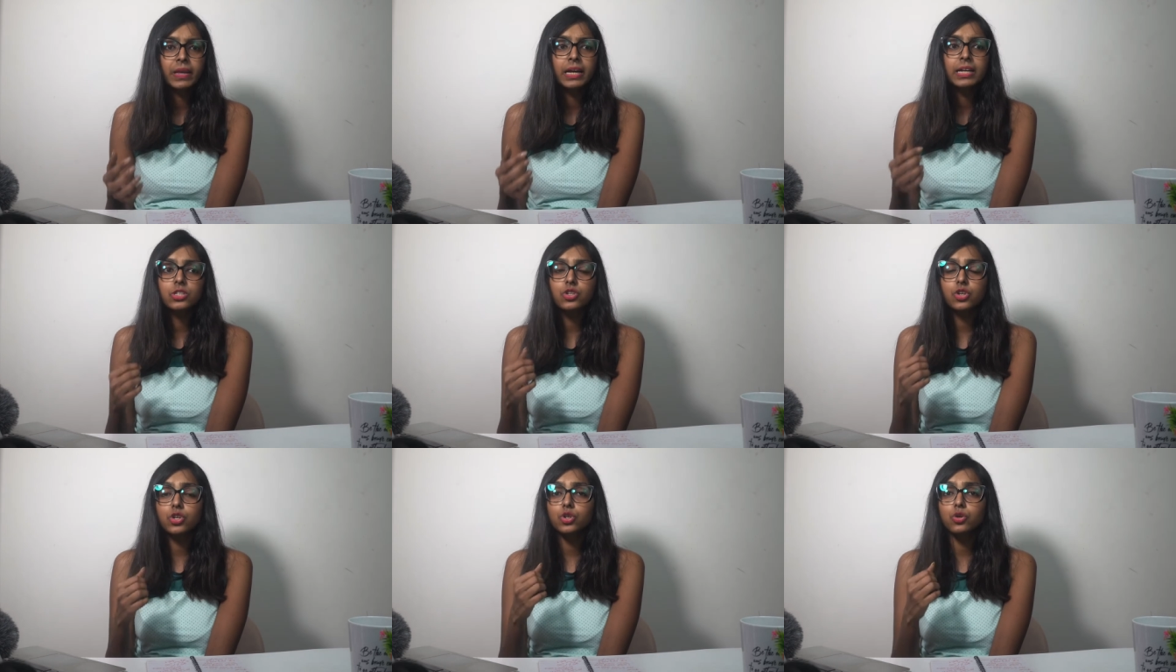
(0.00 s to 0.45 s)

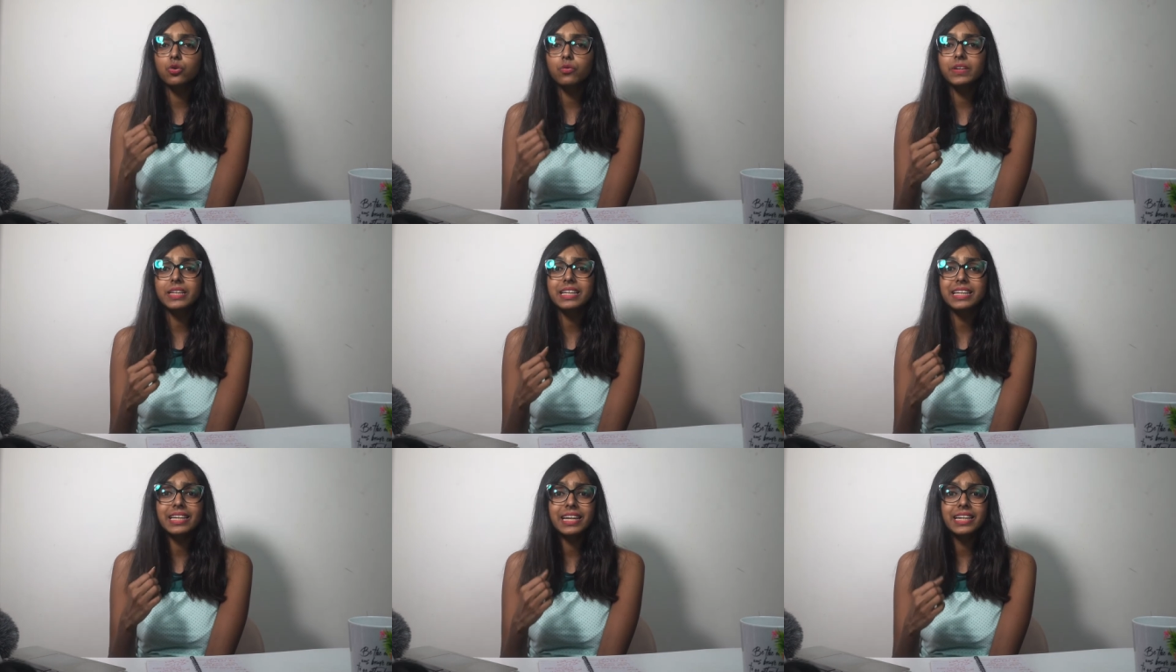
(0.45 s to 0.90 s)
So you
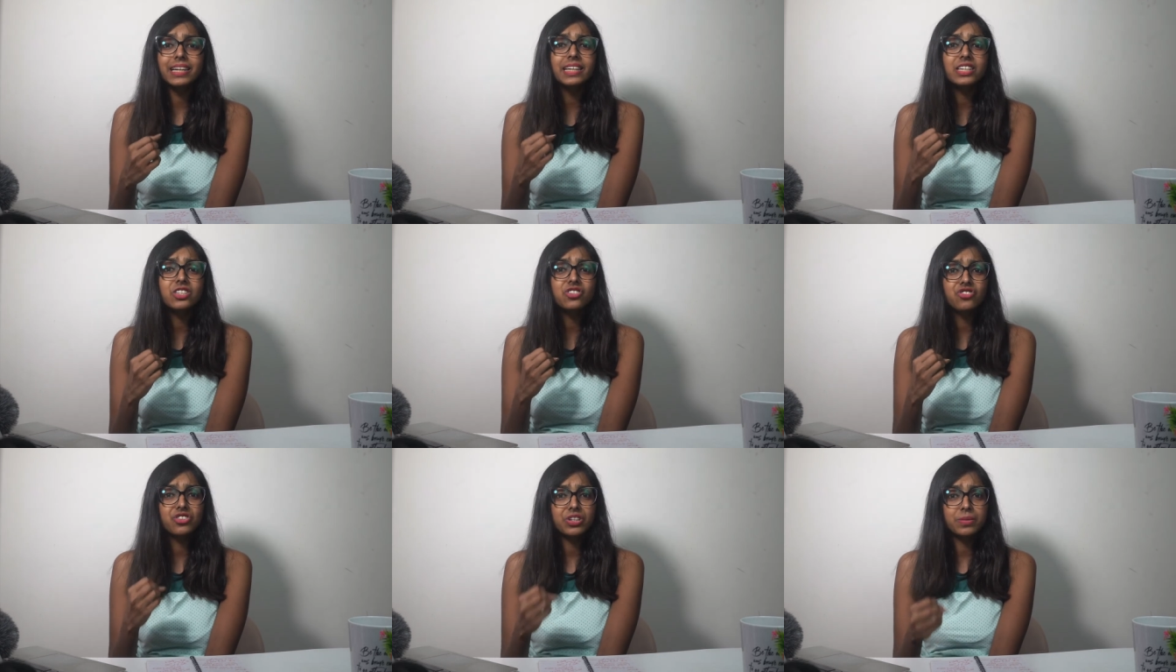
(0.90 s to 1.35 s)
will get
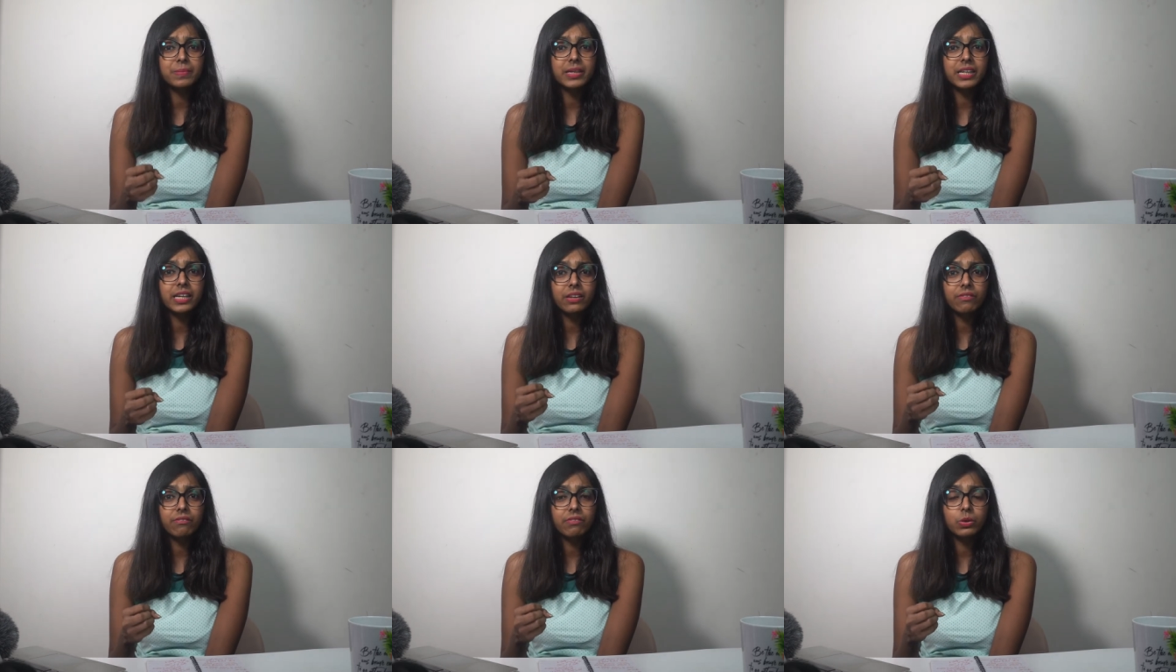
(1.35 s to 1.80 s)
extremely
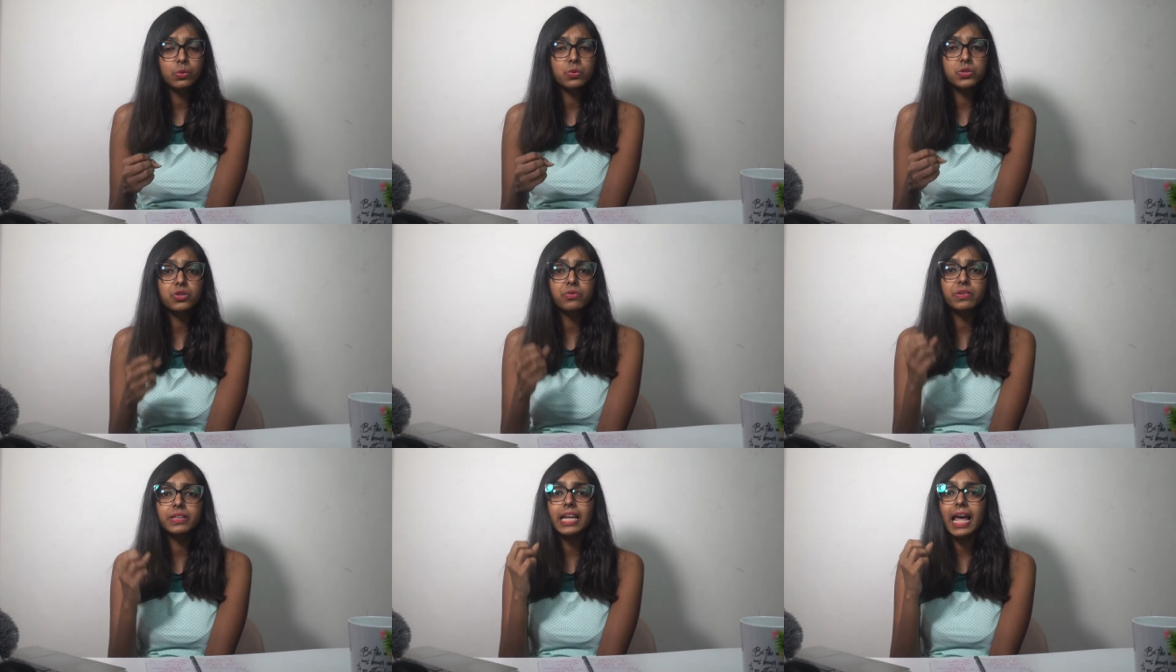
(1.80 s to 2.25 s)
confused.
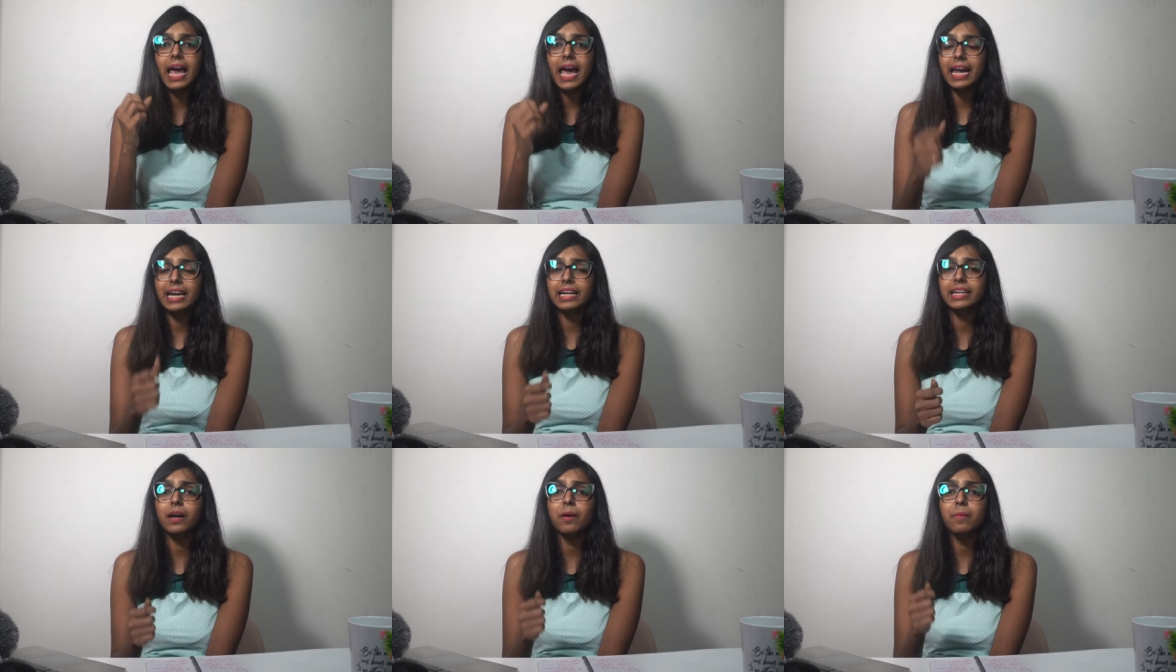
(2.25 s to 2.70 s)
You will
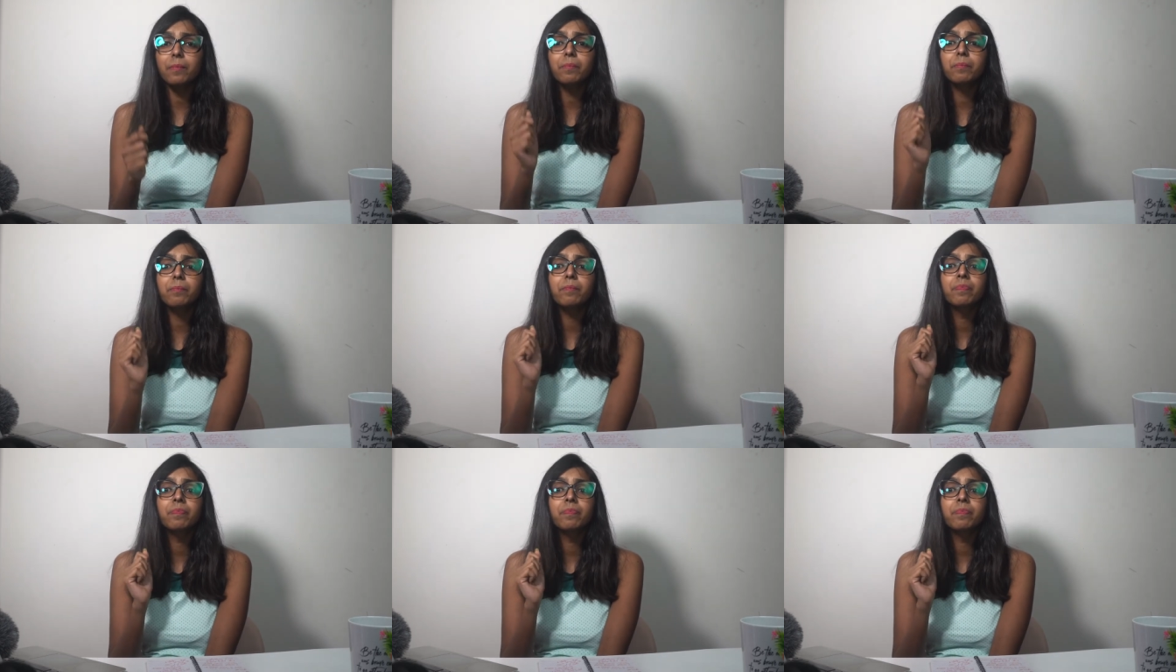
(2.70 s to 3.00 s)
end up